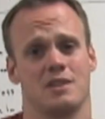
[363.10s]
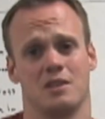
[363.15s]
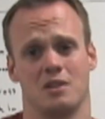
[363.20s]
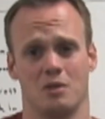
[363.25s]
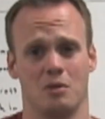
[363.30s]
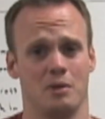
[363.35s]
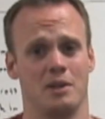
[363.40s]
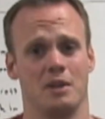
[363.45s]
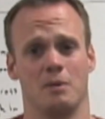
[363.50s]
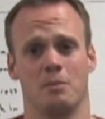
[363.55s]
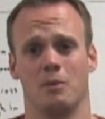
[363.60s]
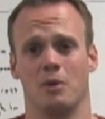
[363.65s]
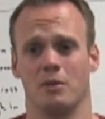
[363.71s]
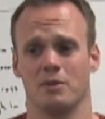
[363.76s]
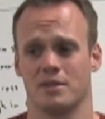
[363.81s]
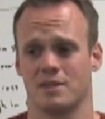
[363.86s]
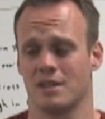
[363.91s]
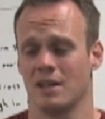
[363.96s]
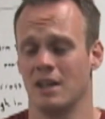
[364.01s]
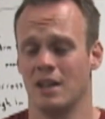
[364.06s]
going to go in the
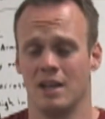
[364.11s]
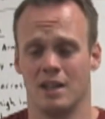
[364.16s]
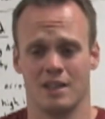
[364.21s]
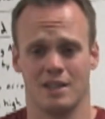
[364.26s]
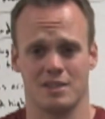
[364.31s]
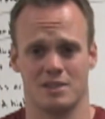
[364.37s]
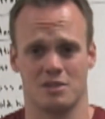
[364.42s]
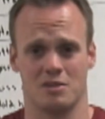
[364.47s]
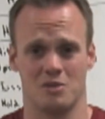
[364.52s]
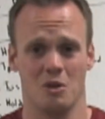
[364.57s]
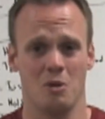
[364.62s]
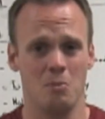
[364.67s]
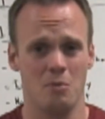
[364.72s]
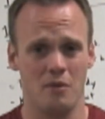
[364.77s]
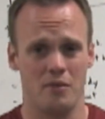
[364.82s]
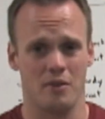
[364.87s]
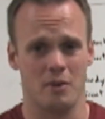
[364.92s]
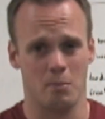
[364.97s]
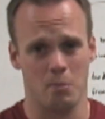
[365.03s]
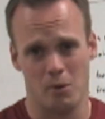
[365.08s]
most, because there's no
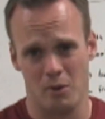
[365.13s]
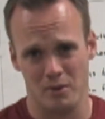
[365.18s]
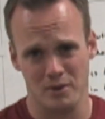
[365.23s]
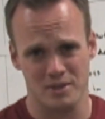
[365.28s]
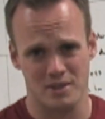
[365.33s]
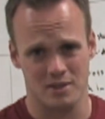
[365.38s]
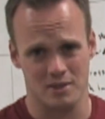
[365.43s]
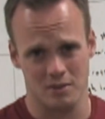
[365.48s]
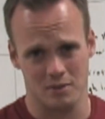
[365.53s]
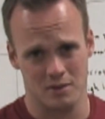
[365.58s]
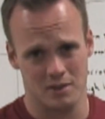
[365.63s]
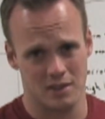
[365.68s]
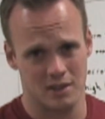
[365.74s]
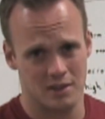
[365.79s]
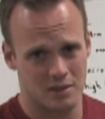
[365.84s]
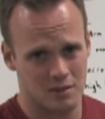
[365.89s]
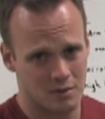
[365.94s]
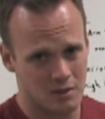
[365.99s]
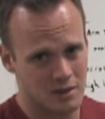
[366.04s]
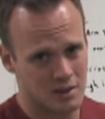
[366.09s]
moving parts
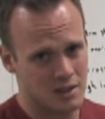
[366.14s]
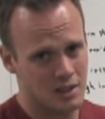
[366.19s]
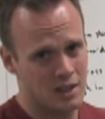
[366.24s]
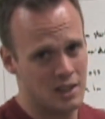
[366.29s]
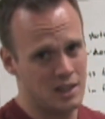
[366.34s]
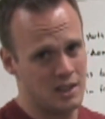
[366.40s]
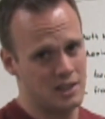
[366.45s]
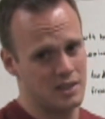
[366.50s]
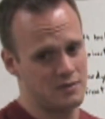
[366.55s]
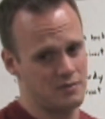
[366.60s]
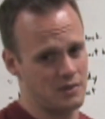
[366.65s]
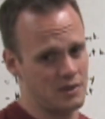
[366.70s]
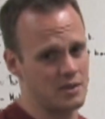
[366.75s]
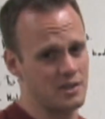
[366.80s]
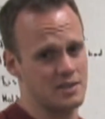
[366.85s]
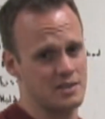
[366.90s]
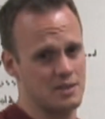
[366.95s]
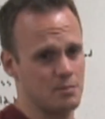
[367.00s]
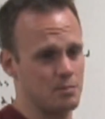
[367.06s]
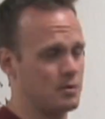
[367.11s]
associated to it. It's
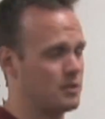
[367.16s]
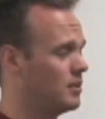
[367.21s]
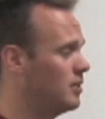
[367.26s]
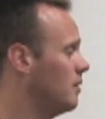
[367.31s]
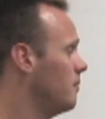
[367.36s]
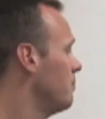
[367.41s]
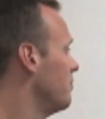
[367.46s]
very simple.